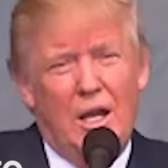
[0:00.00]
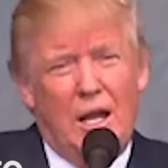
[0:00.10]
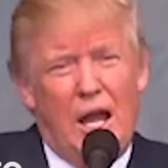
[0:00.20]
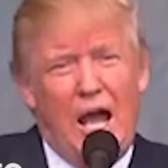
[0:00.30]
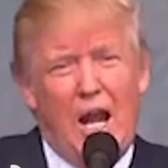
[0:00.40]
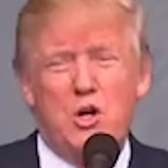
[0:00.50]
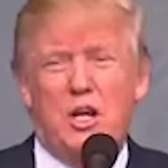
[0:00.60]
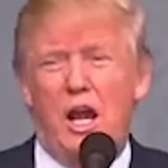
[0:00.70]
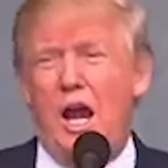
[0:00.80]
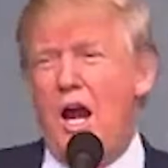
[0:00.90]
I don't
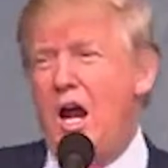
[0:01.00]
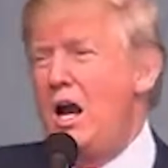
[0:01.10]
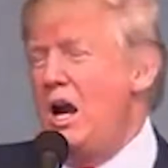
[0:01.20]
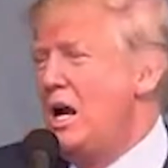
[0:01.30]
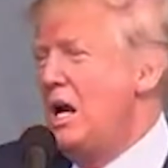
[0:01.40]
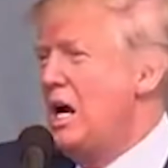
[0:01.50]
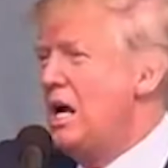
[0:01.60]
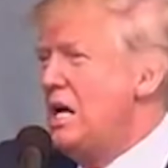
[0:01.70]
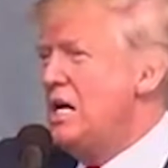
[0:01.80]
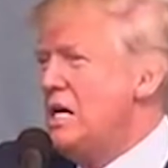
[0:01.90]
care
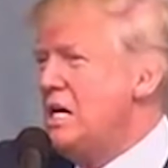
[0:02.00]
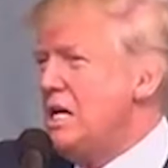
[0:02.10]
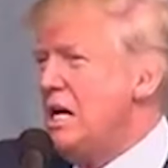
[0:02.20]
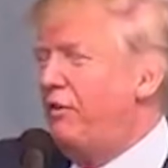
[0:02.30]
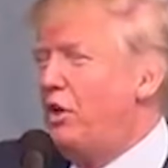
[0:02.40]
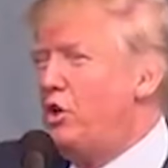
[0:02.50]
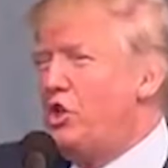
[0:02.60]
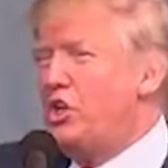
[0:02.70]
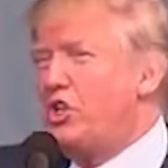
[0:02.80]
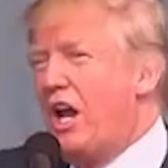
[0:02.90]
if you
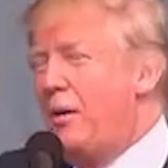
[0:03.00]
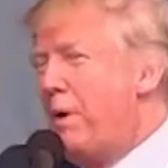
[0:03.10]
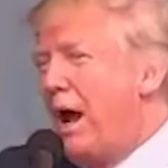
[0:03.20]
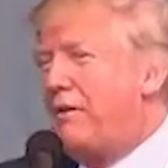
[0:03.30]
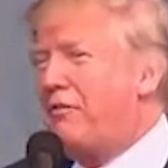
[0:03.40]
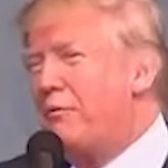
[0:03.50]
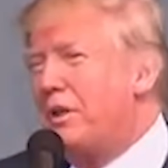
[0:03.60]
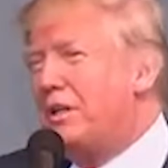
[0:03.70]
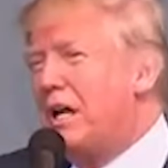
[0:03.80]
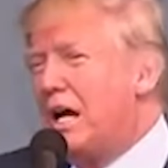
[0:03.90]
just came back from the
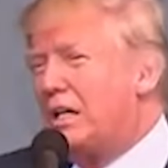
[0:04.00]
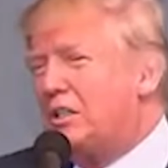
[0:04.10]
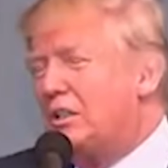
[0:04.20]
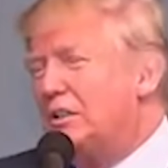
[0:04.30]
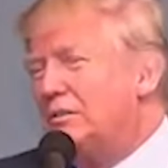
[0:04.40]
doctor